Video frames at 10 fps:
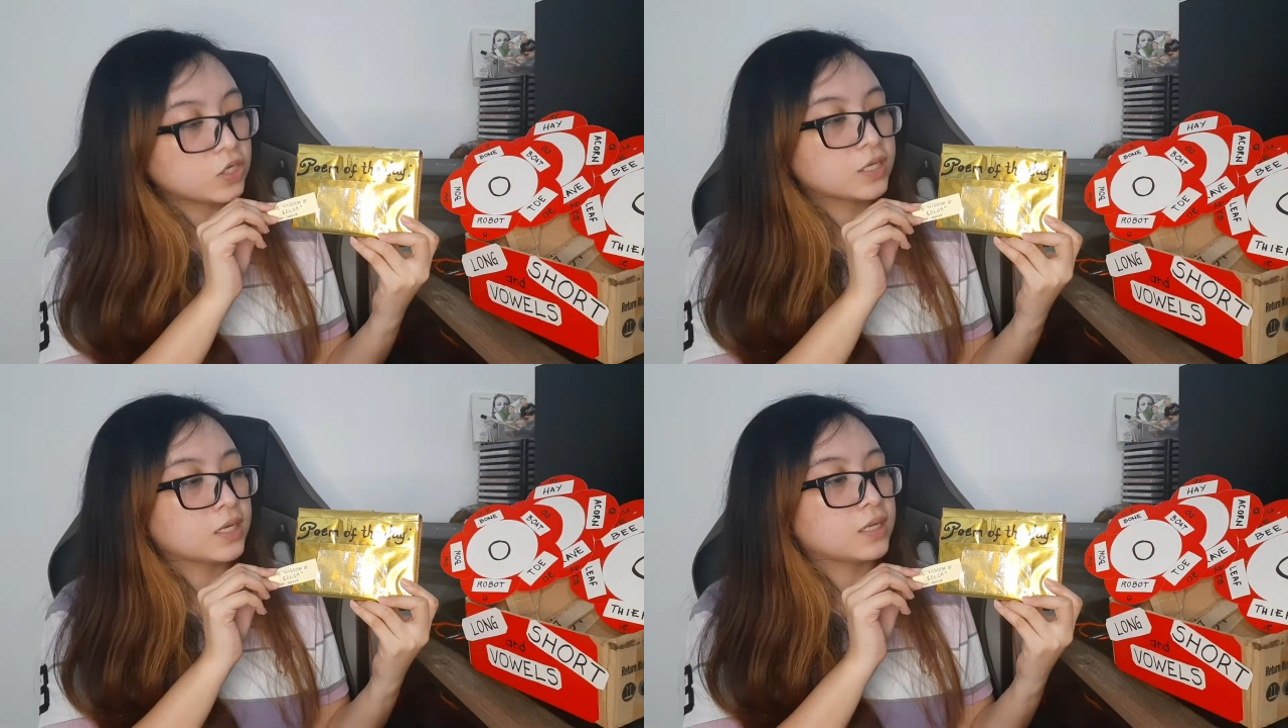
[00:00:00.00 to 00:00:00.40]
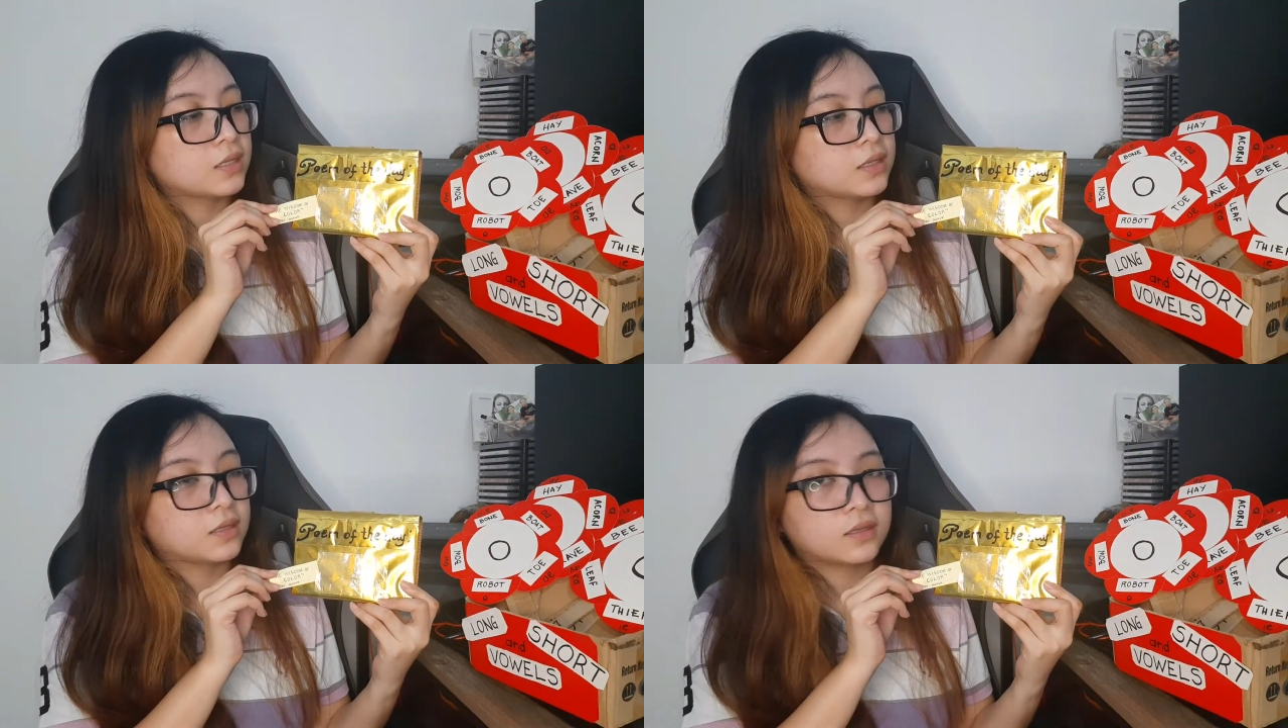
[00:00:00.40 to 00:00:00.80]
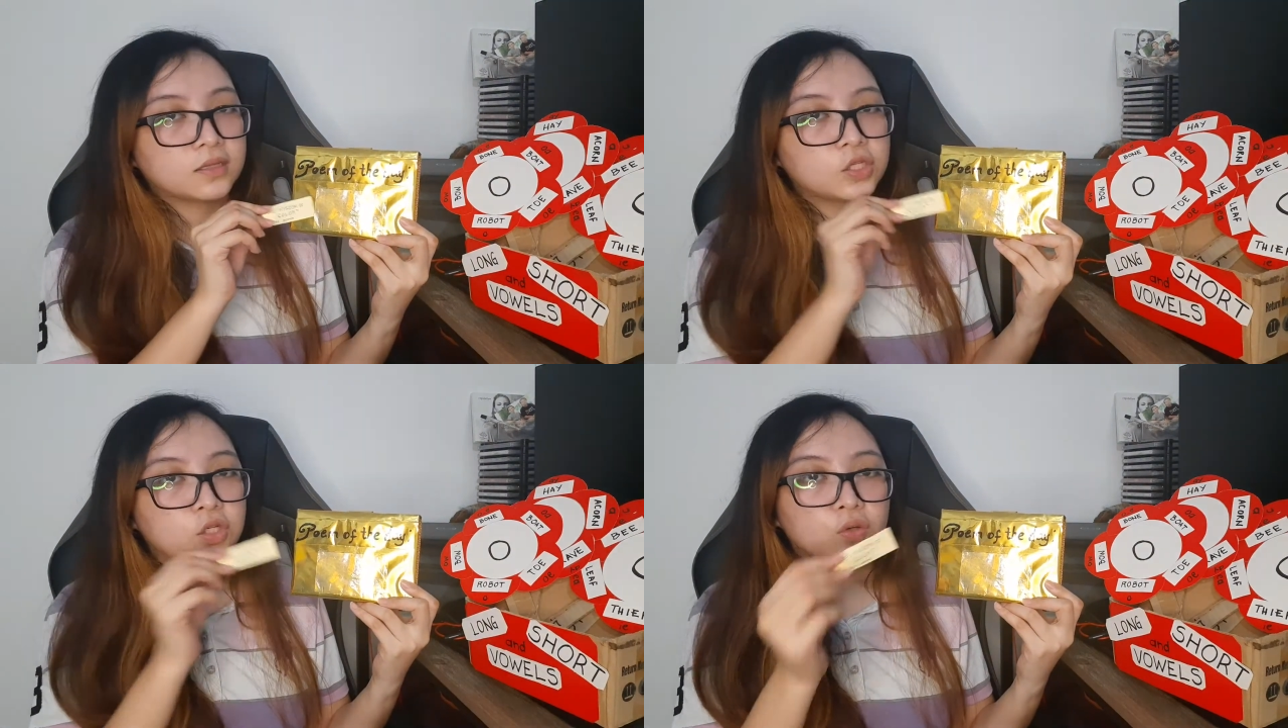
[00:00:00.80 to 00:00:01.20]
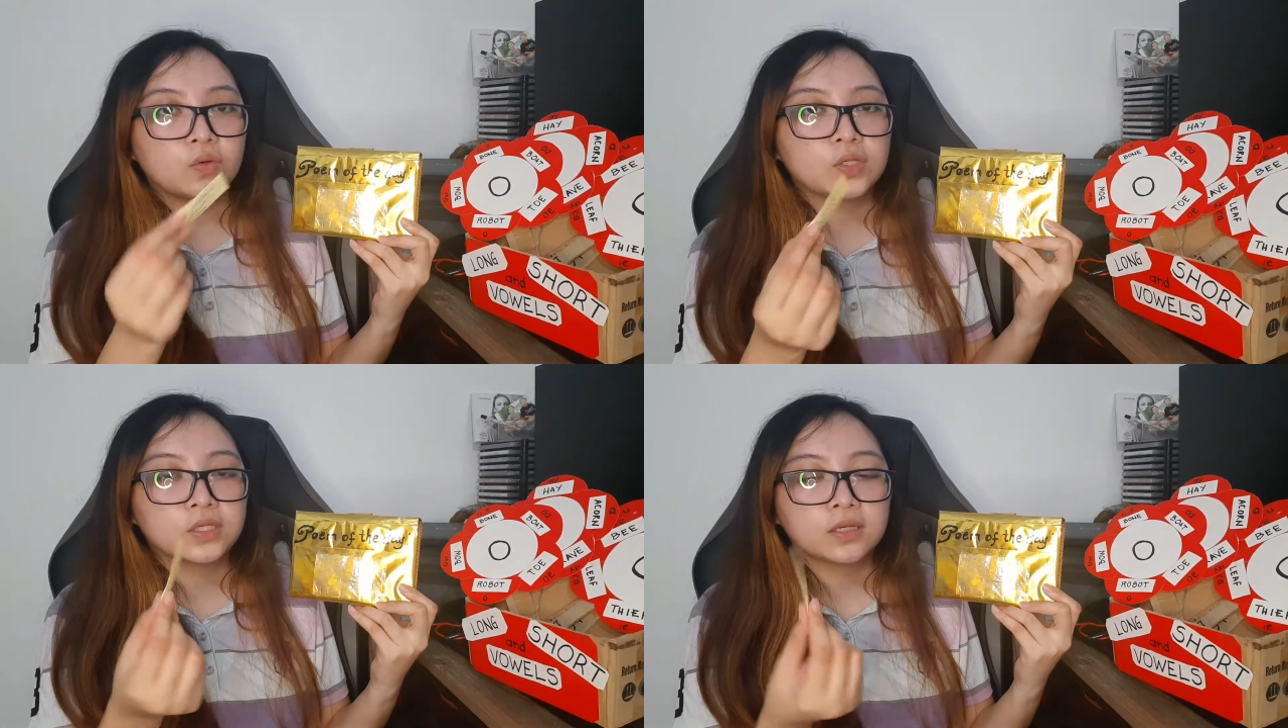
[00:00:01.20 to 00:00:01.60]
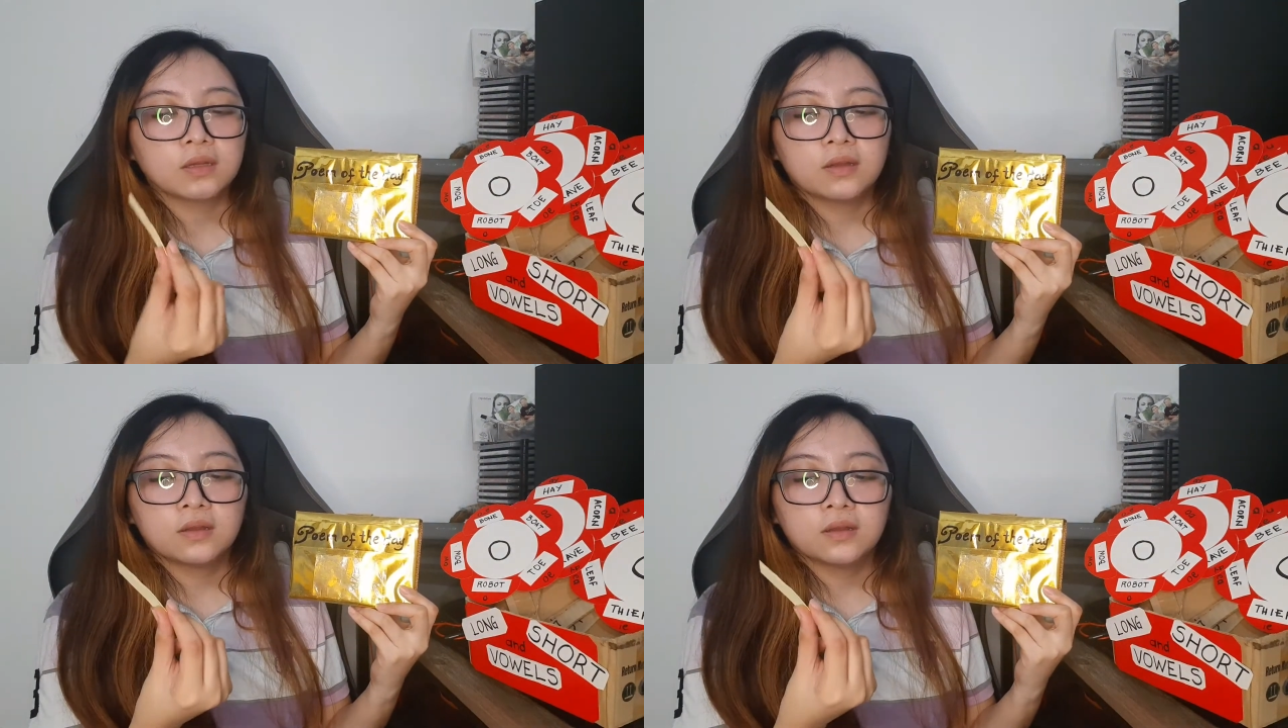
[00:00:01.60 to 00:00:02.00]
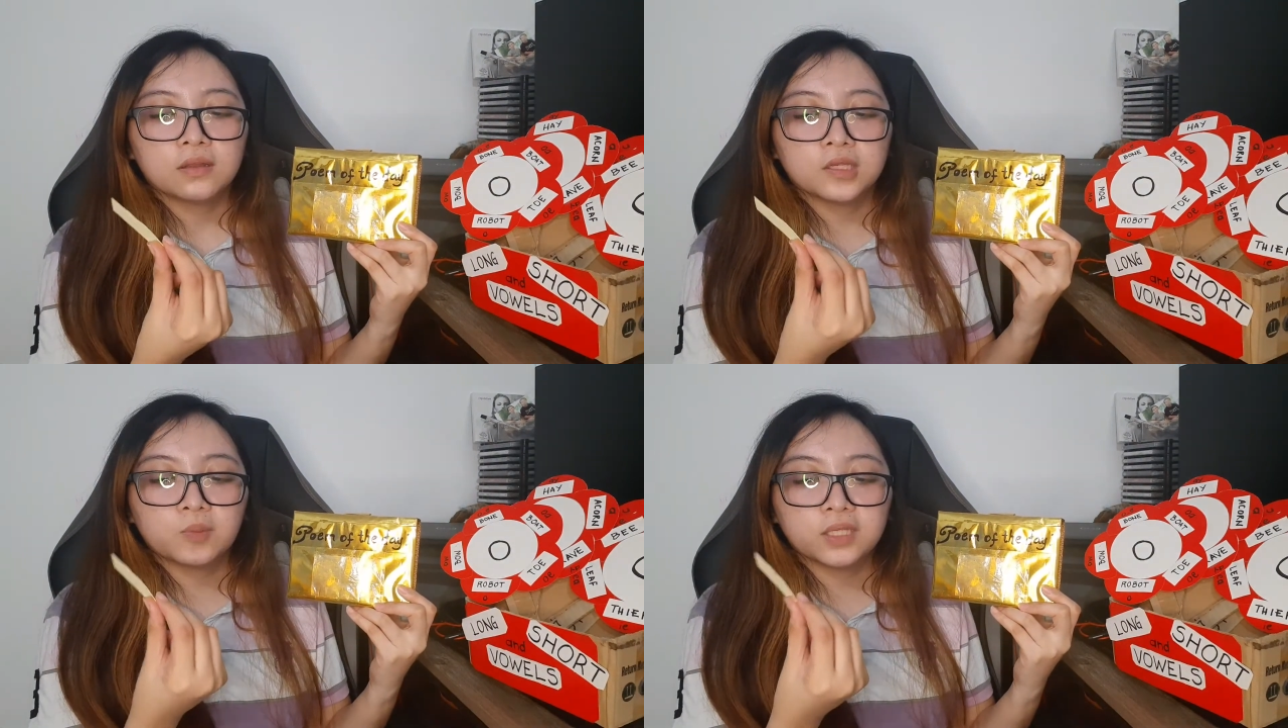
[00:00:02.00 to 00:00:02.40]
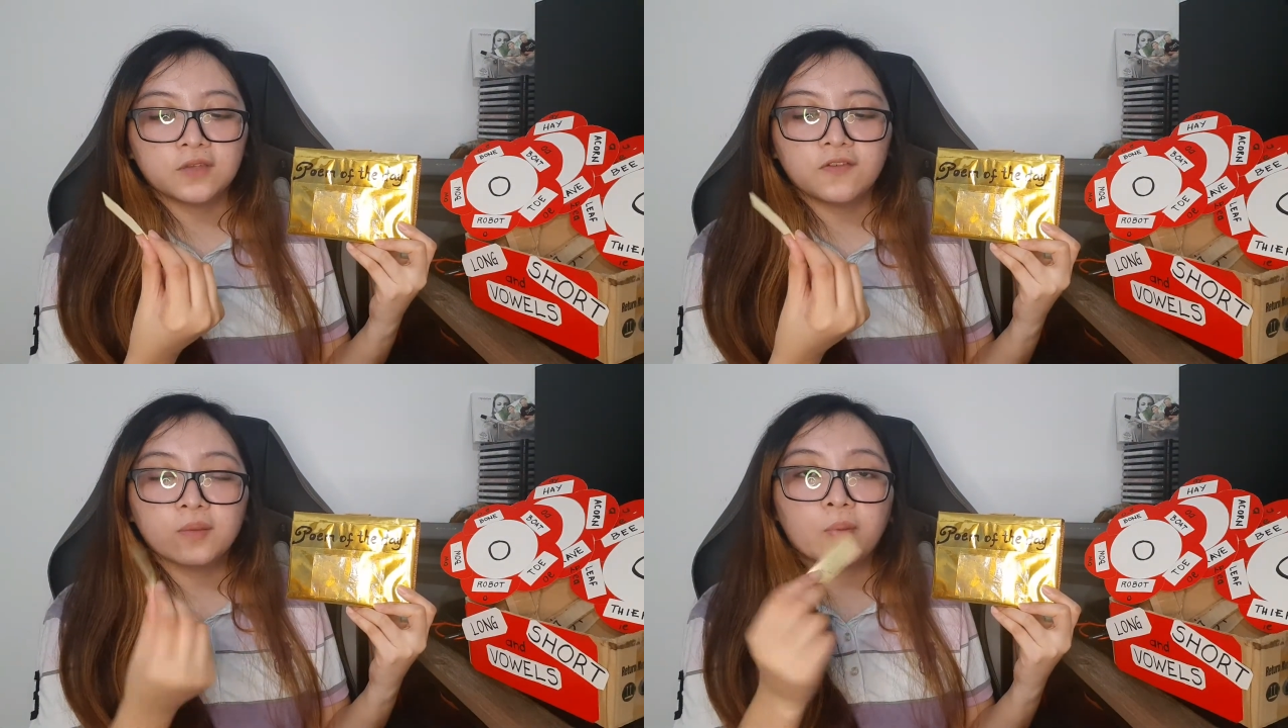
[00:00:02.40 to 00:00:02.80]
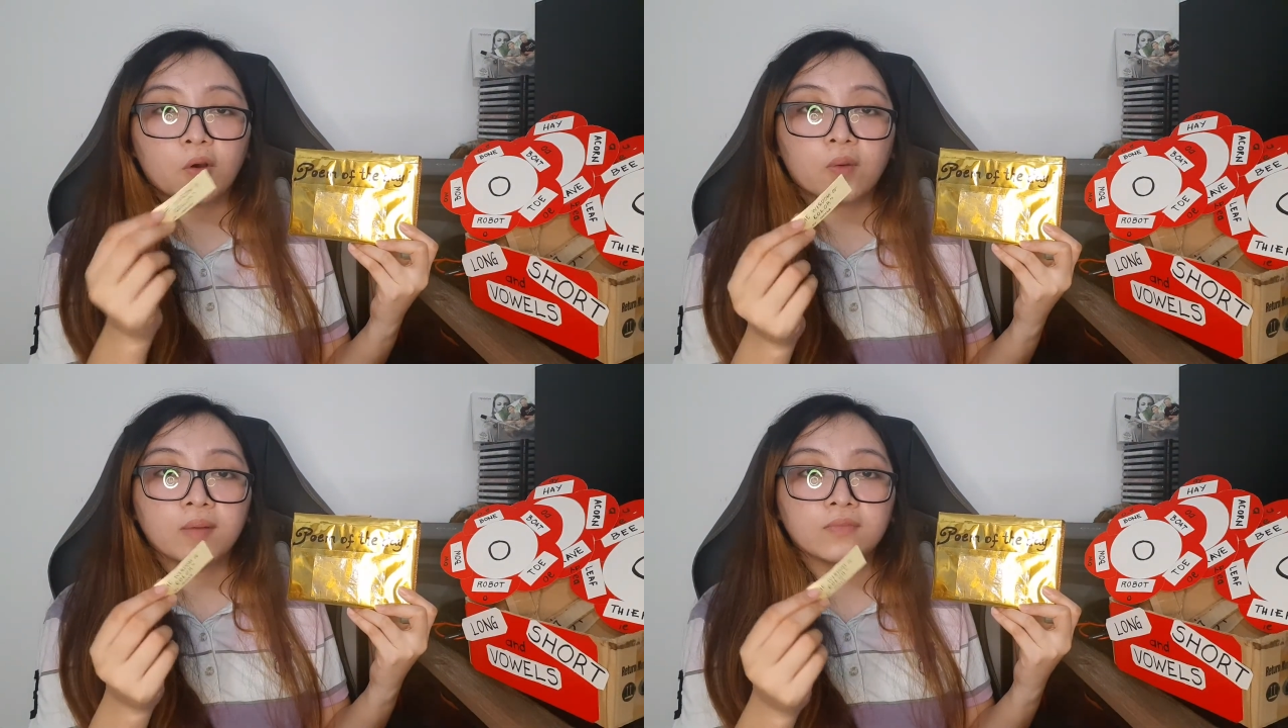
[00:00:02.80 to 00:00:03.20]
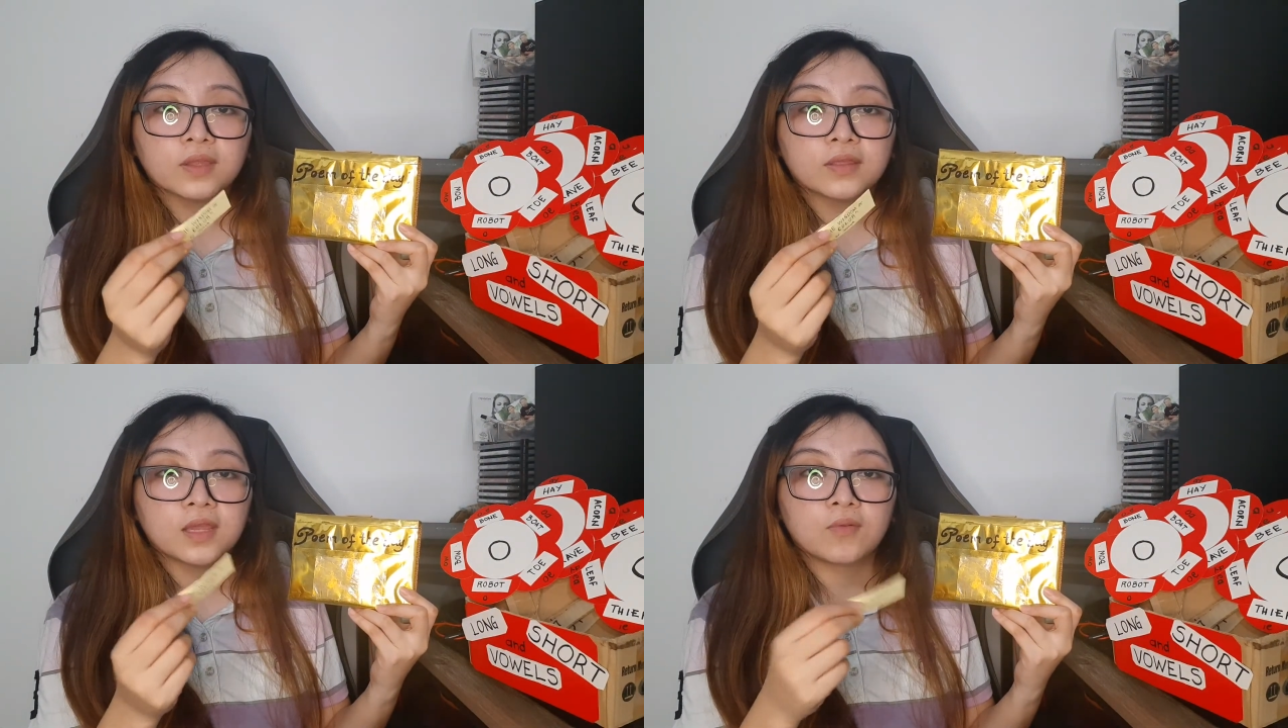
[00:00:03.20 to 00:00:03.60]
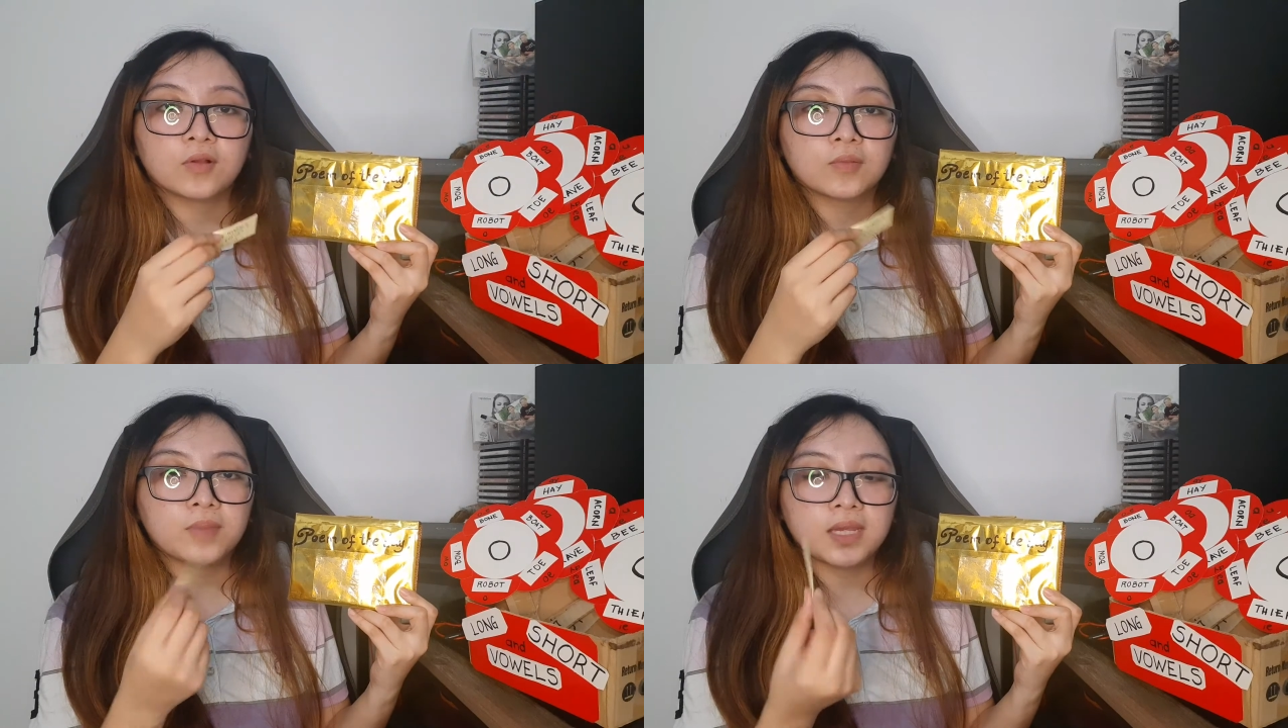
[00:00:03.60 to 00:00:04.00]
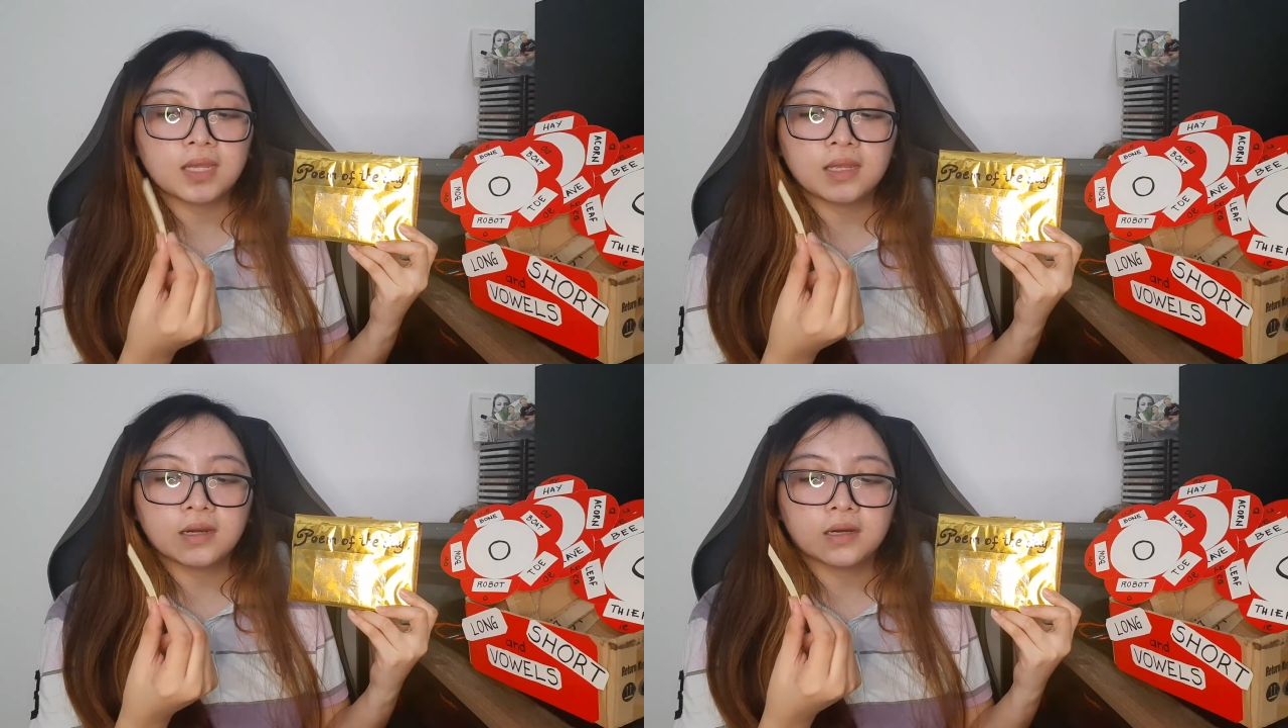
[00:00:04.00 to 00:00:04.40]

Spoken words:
can choose the specific poem that they will be